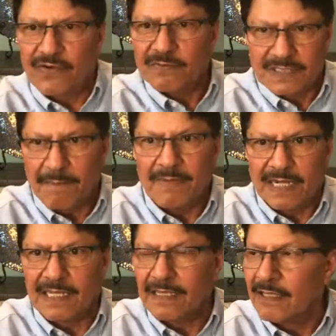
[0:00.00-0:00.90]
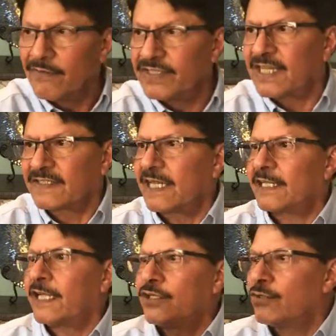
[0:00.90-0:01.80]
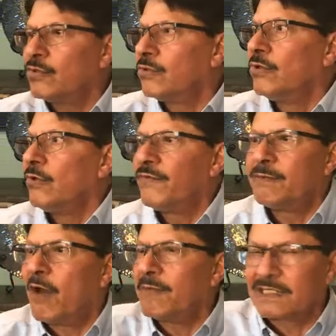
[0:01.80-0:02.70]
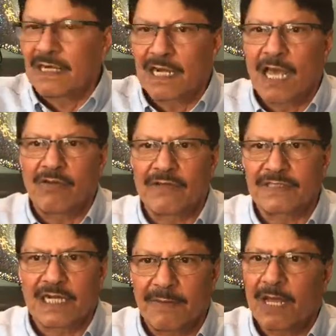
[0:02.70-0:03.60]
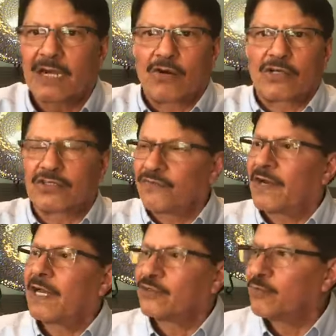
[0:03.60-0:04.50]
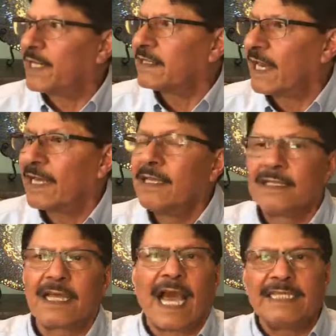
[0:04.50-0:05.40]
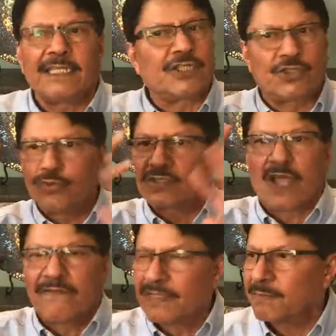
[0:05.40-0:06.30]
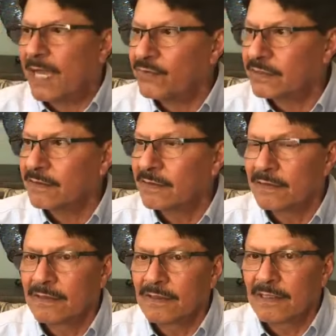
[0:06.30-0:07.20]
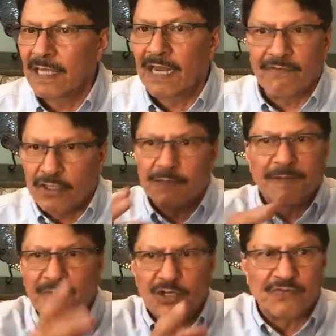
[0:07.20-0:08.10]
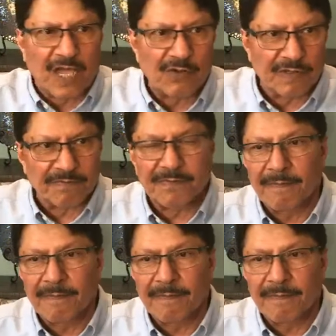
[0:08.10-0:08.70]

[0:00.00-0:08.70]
from somebody, which has nothing to do with Muhammad sallallahu alaihi wasallam or orders of Allah subhanahu wa ta'ala. The guy just shoots off his mouth and wants people to follow him.